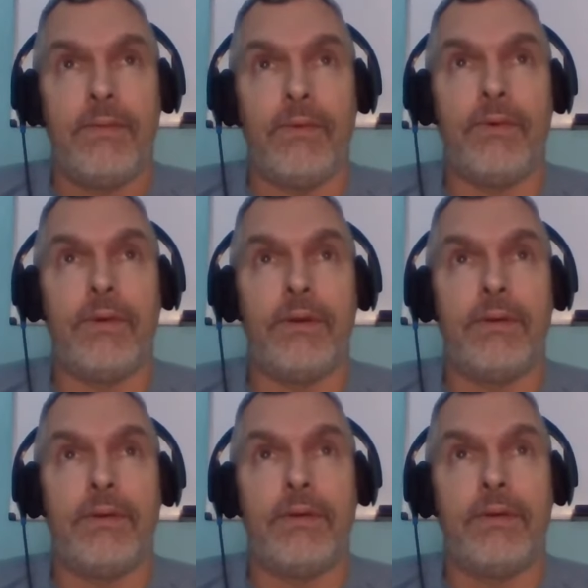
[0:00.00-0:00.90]

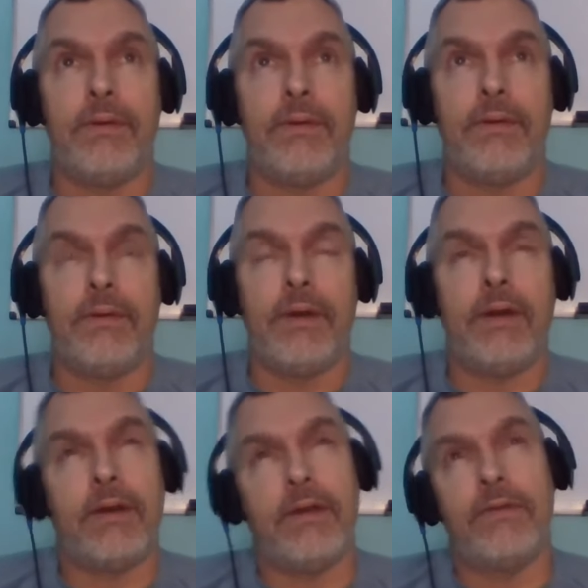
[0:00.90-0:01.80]
or how
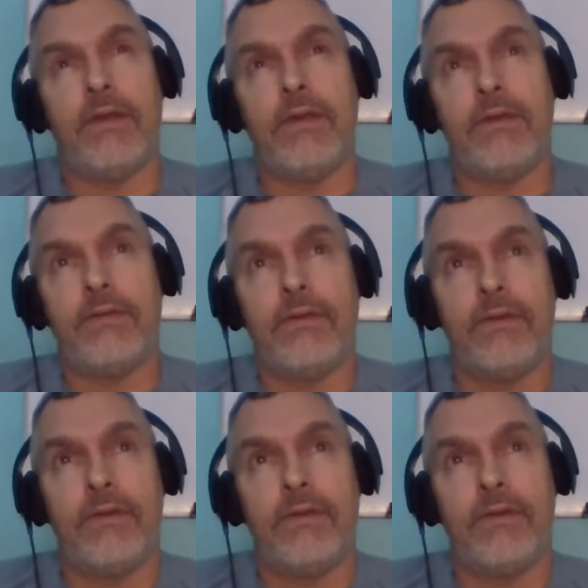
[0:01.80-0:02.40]
can I say this?